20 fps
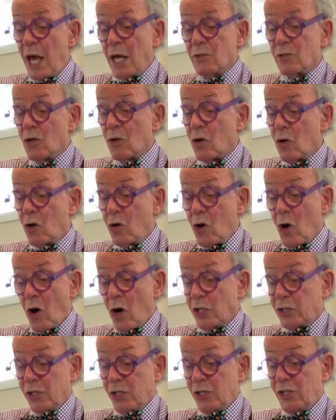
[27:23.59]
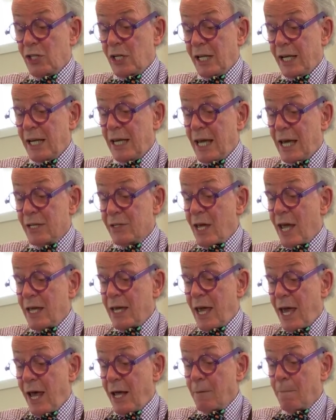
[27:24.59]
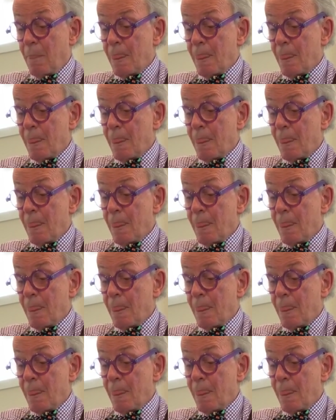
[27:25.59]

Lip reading: as cautiously as I can,